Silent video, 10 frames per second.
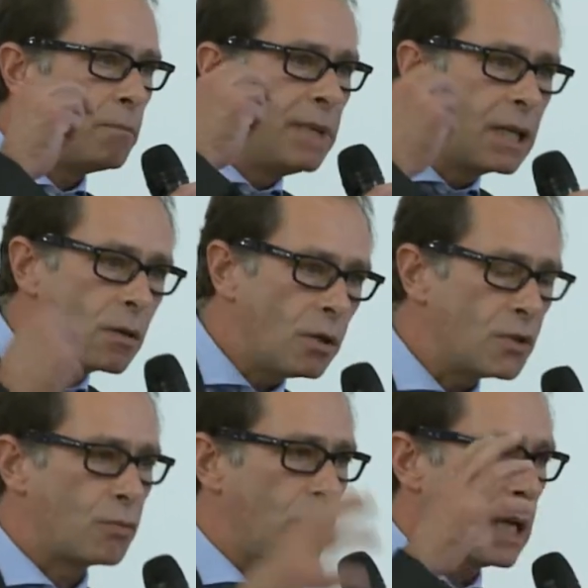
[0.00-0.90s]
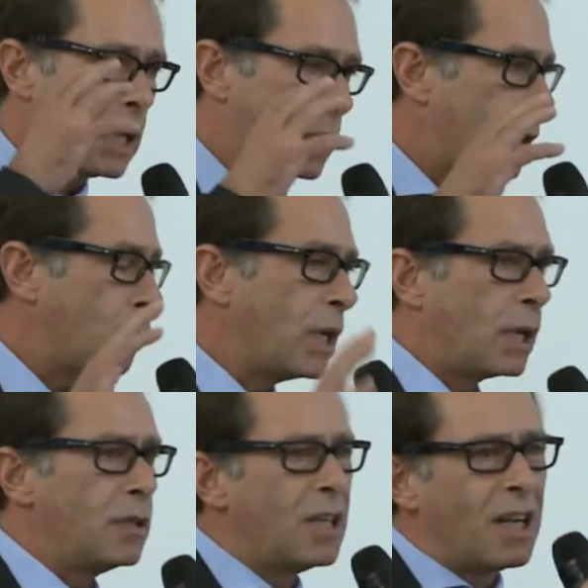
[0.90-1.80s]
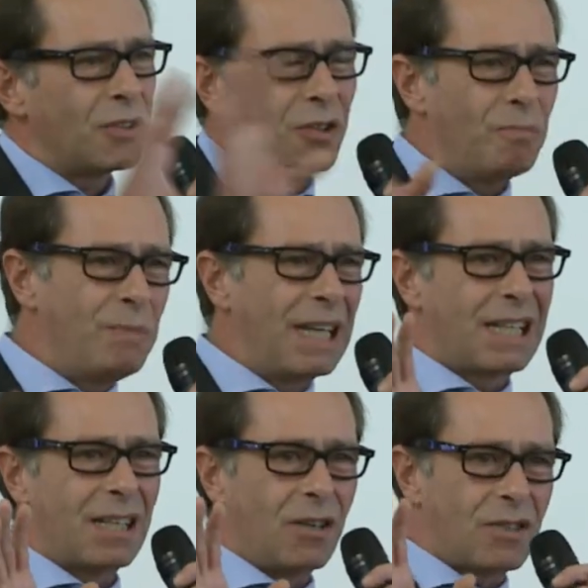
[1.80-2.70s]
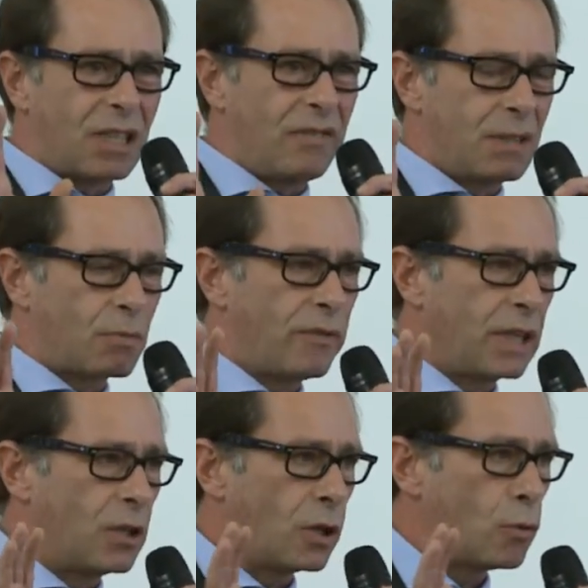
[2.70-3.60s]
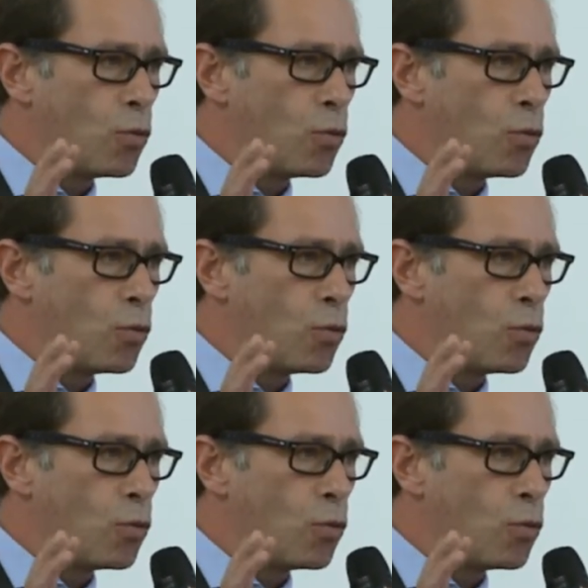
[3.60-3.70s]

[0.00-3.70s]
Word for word: because we are, we are not a big cloud service provider,